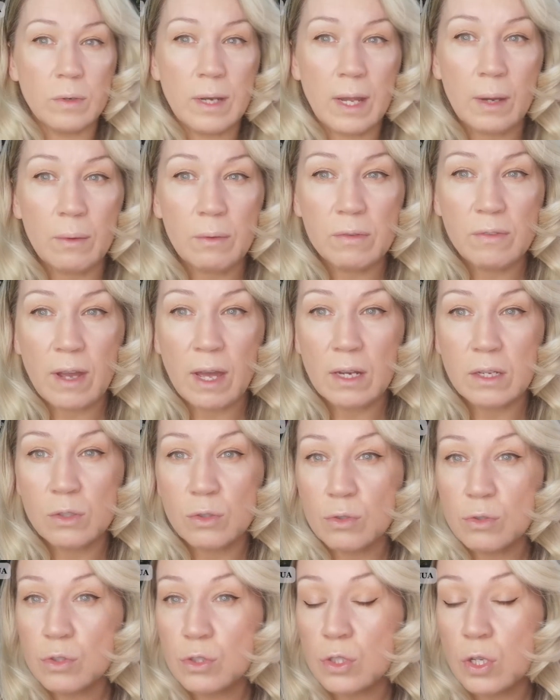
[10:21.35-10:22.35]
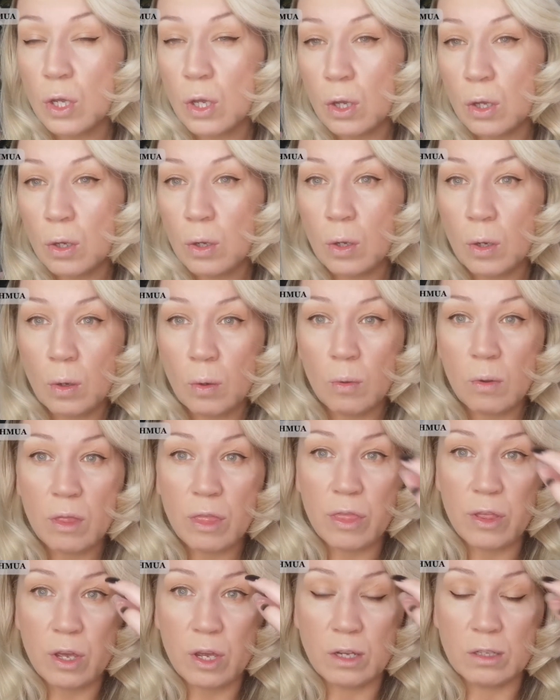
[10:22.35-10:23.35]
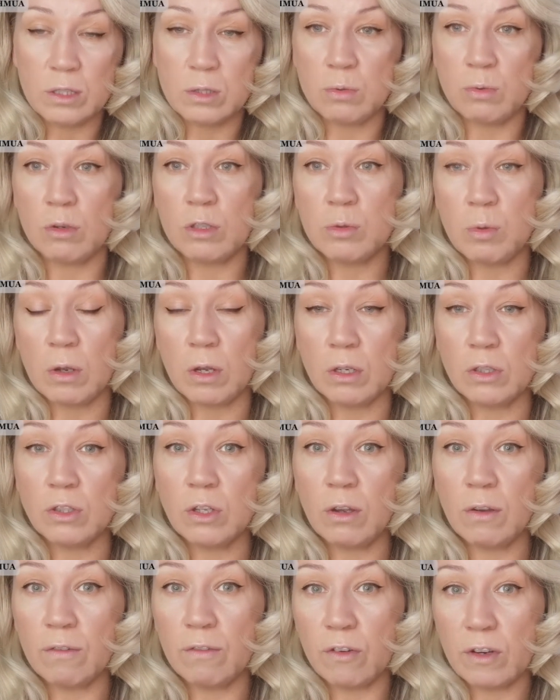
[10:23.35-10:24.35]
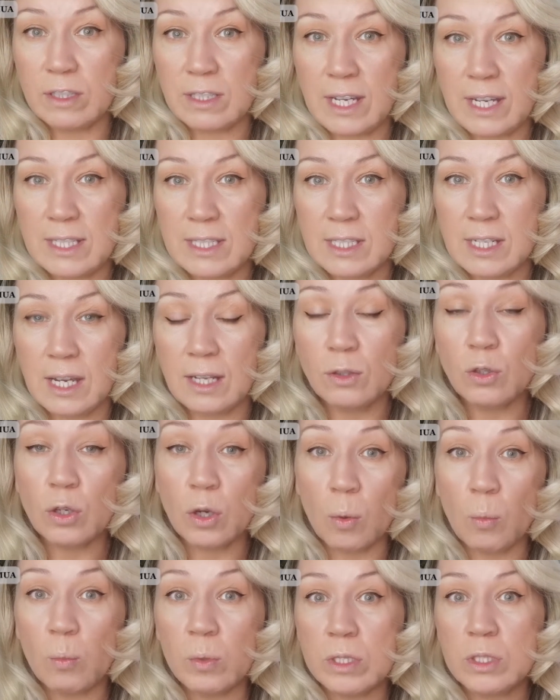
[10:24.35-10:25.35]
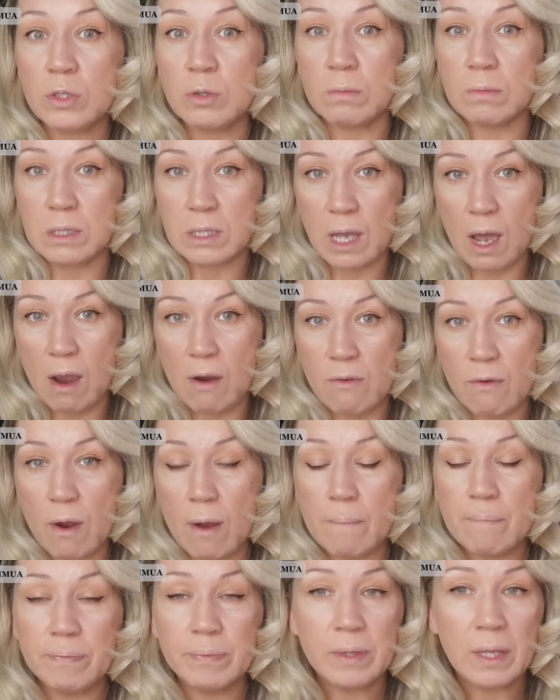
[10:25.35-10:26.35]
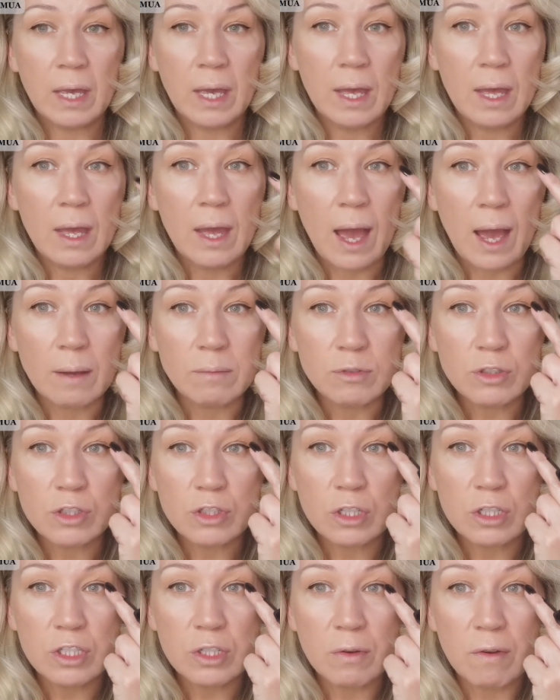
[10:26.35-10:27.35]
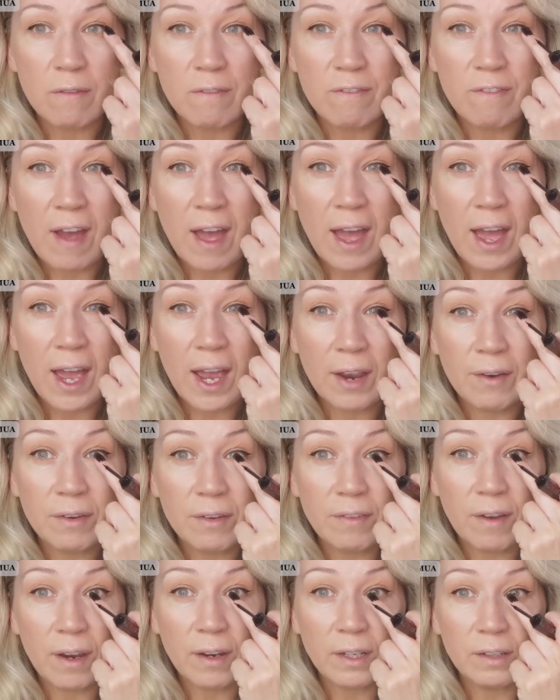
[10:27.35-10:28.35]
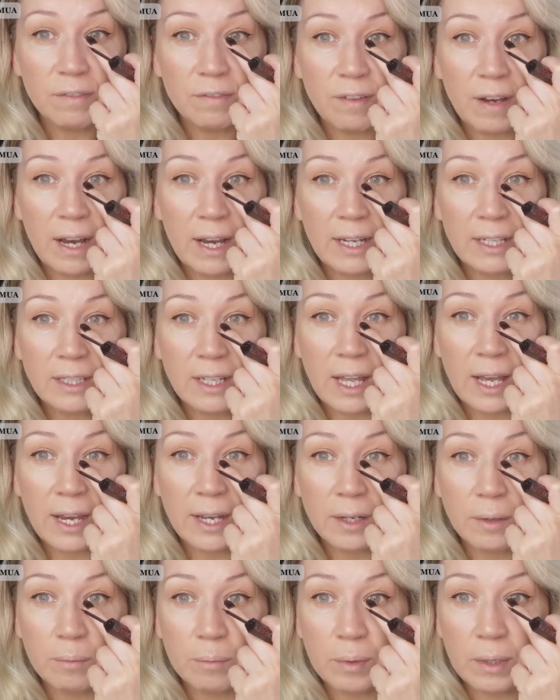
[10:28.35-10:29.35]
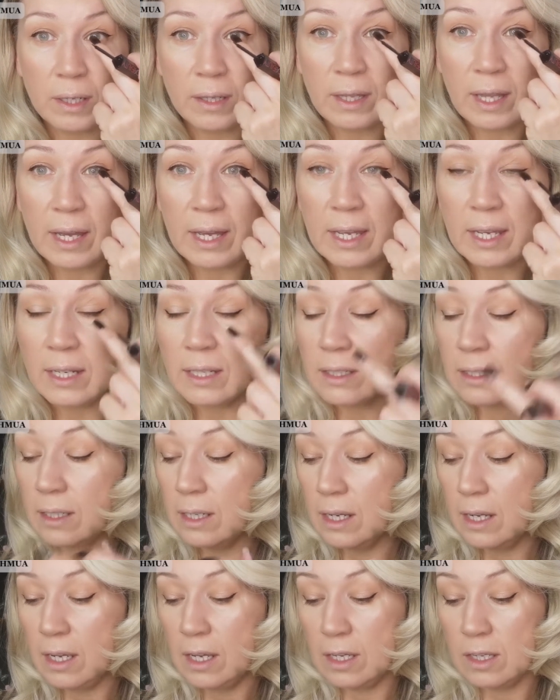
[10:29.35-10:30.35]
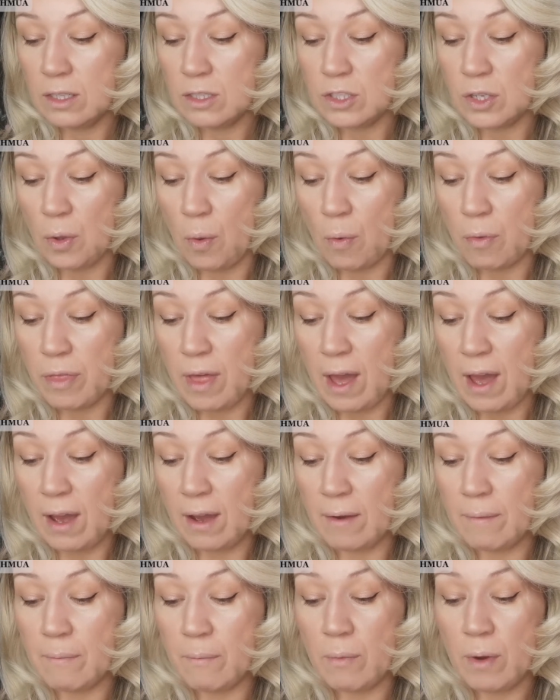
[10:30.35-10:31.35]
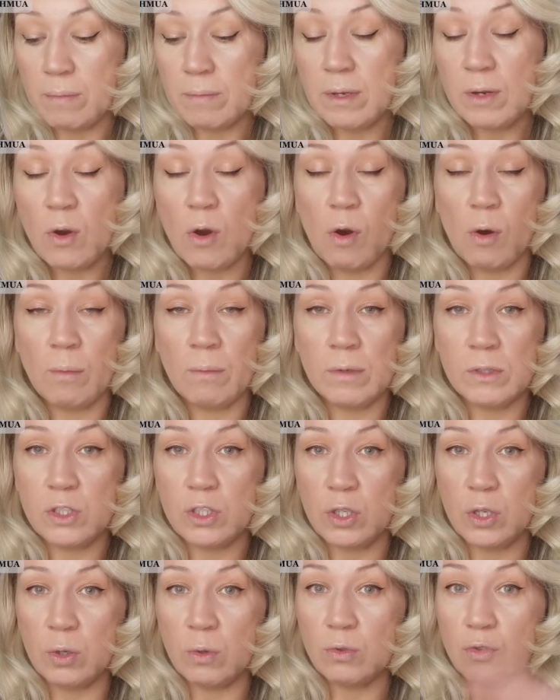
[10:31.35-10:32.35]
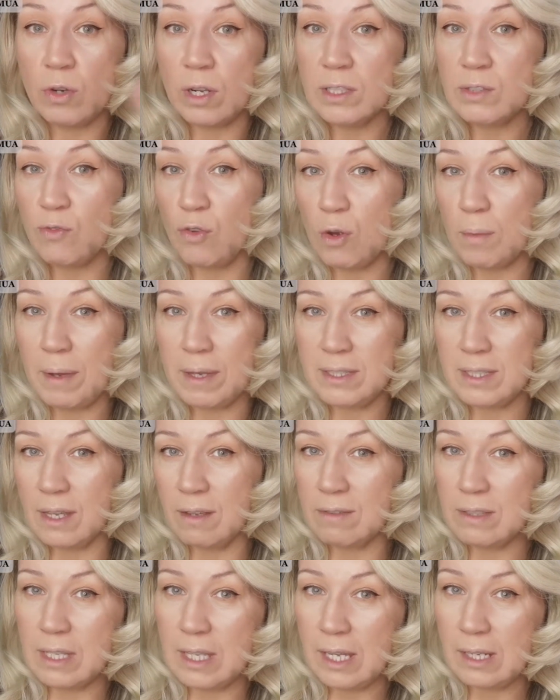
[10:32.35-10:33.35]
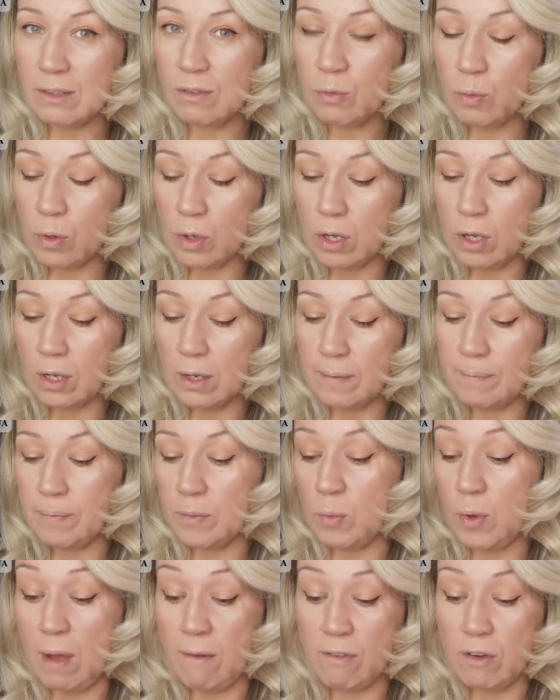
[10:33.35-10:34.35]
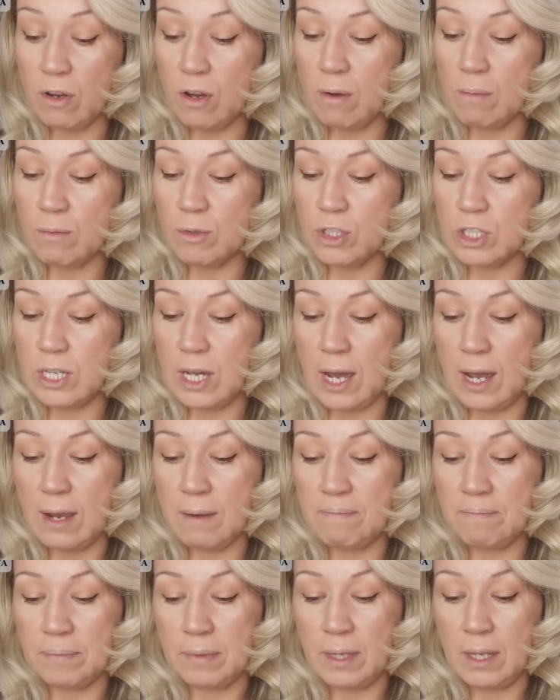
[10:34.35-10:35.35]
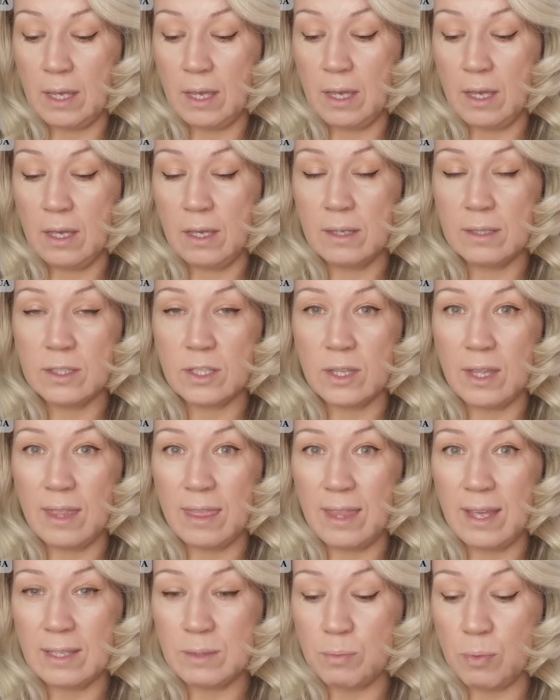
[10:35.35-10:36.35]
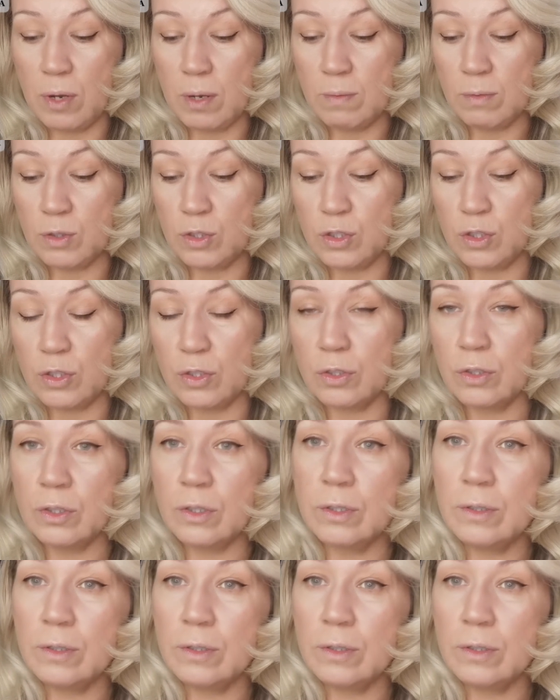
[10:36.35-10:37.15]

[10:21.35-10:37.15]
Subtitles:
now we've kind of done 2/3 what we can do for a day-to-day look and with some mascara on. I'm just going to do a very, very fine line and bring that in so that when we come to transform ourselves at the end of work, we haven't got much time. So then that's pretty much done.